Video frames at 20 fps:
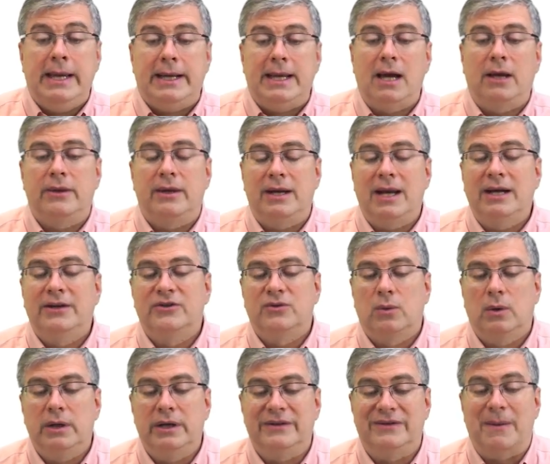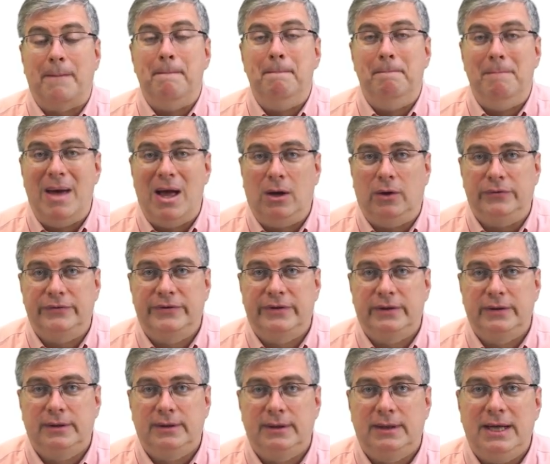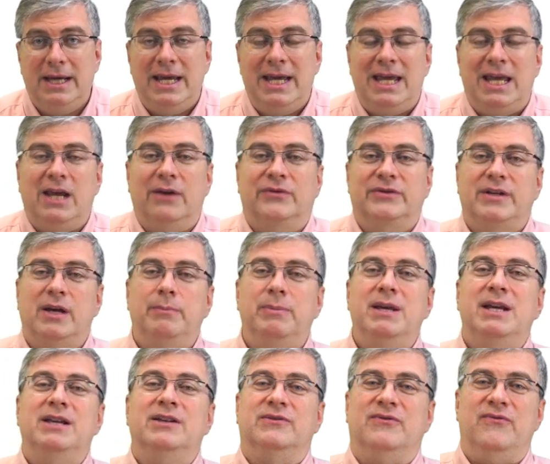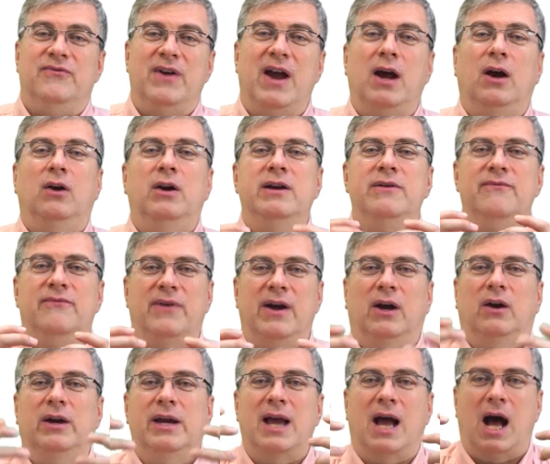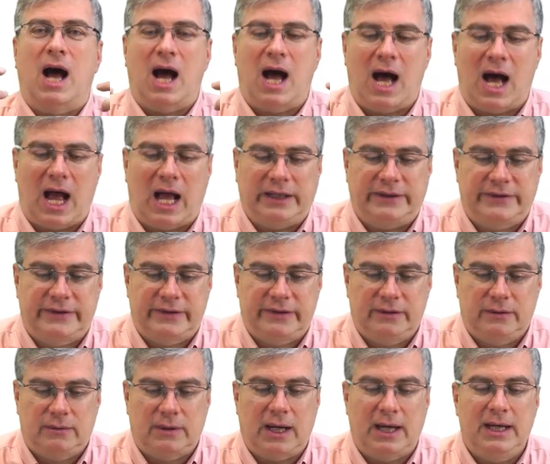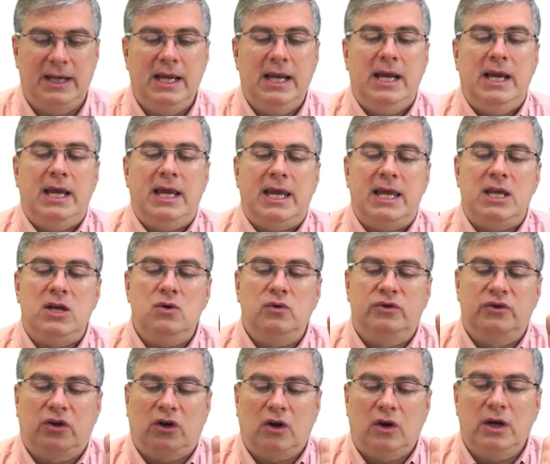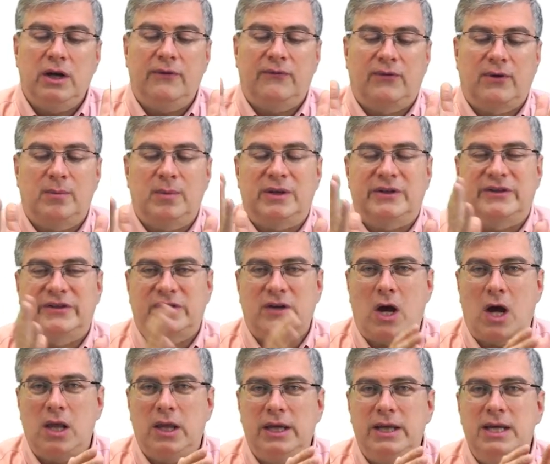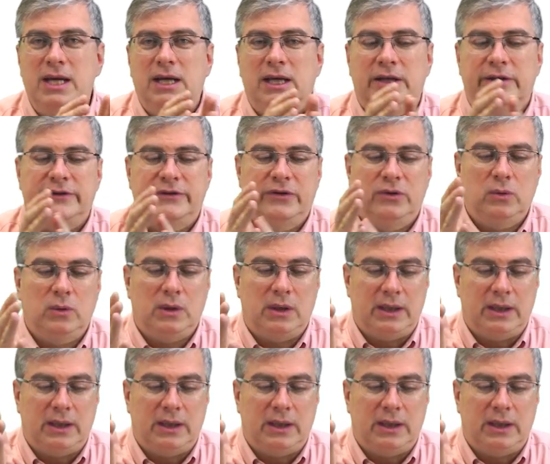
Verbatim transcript: Now the next word is melt. If something is very, very hot, right, you turn it from a solid to a